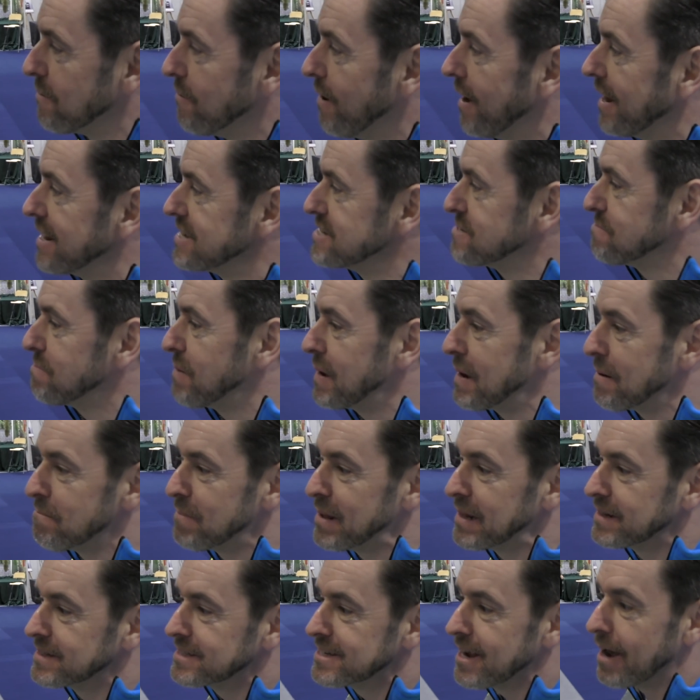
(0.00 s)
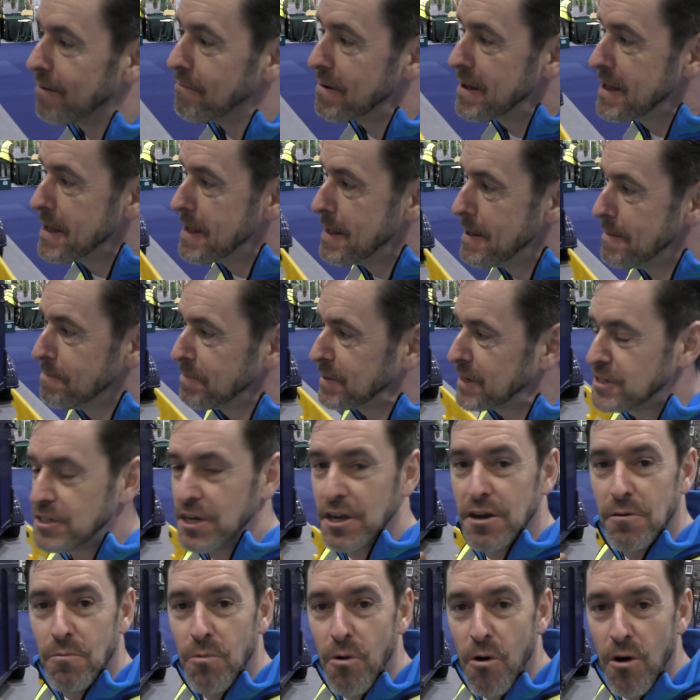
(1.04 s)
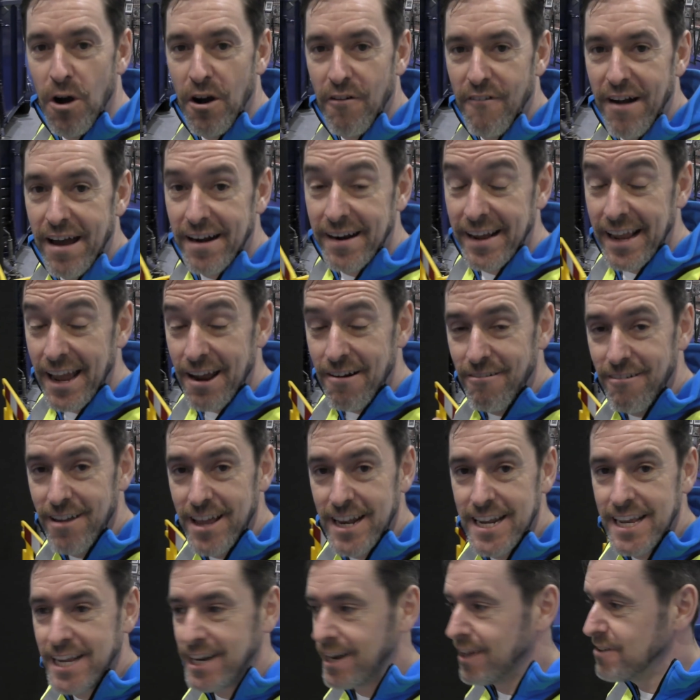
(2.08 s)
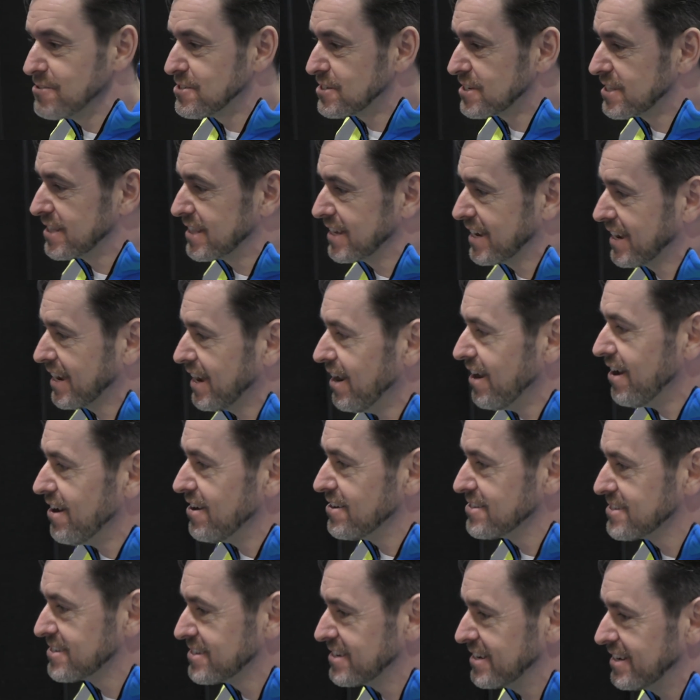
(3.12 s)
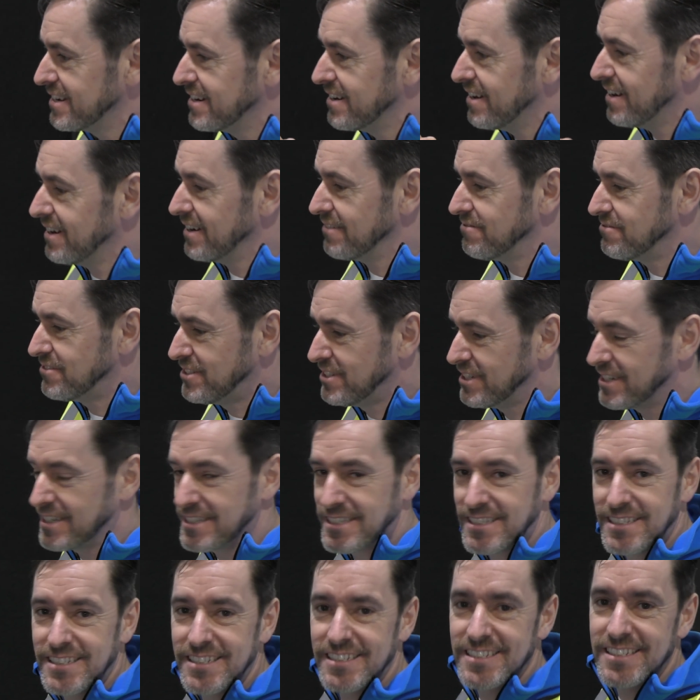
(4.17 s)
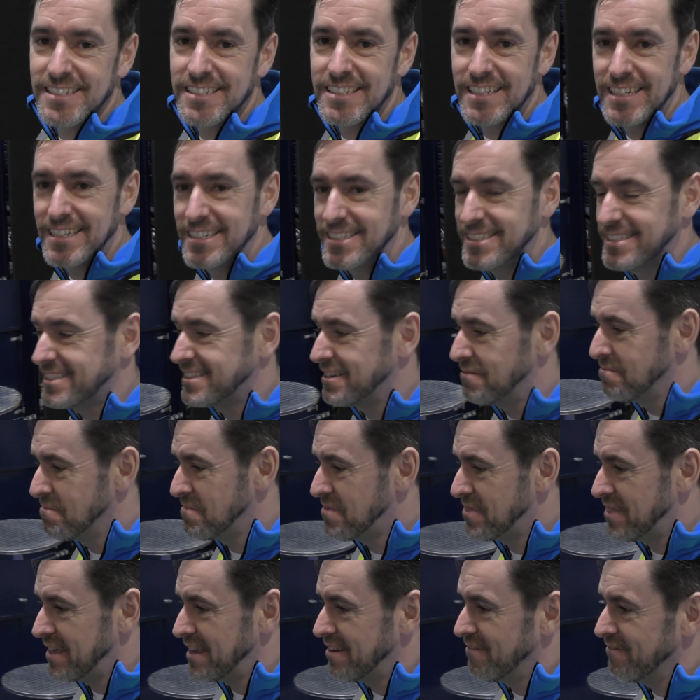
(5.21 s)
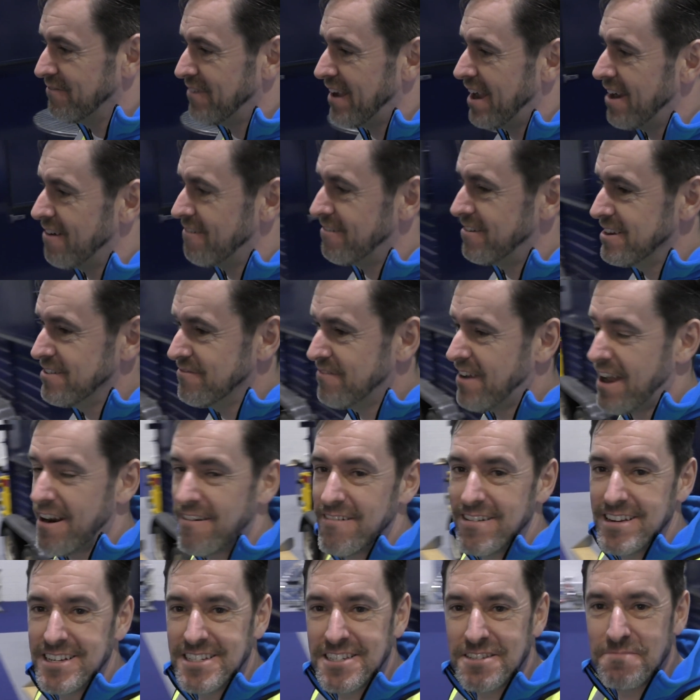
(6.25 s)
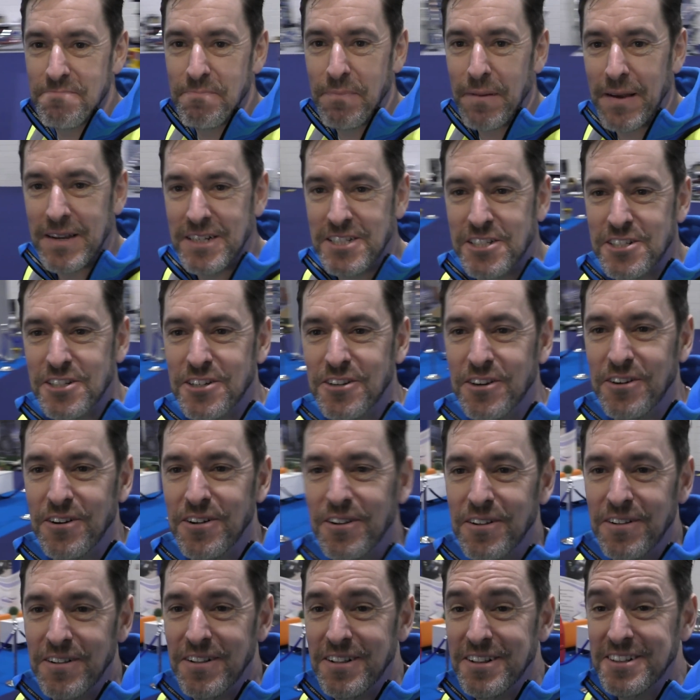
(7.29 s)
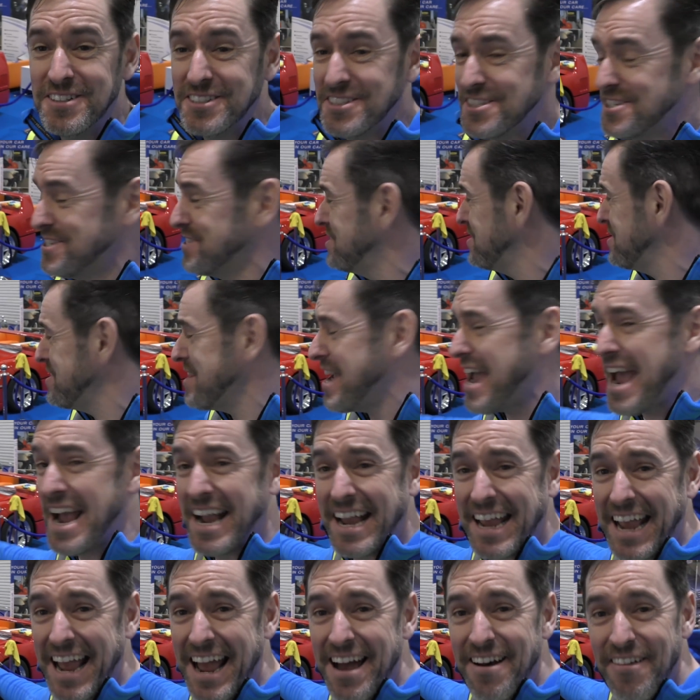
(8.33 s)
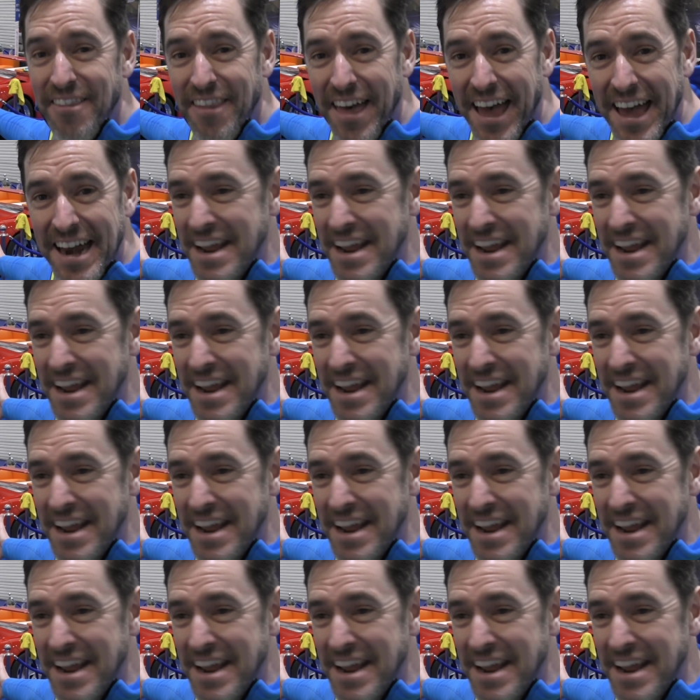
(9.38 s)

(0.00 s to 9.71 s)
while it's being built up, because you can walk around and get really close to the cars, and I've just seen something very, very special. Check out that